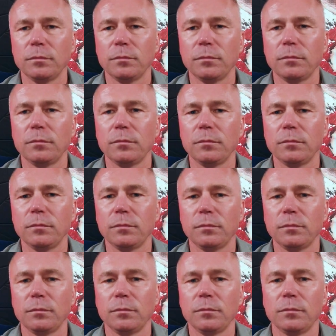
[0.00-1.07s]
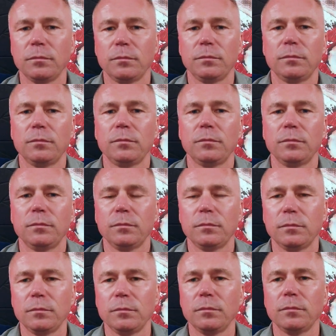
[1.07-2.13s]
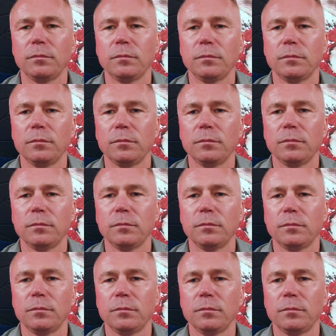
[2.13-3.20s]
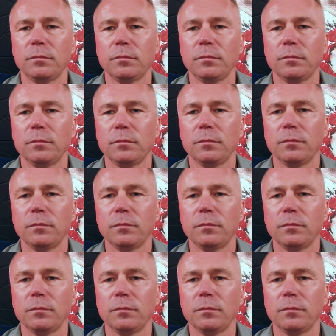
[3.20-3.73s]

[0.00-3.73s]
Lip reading: This person isn't speaking.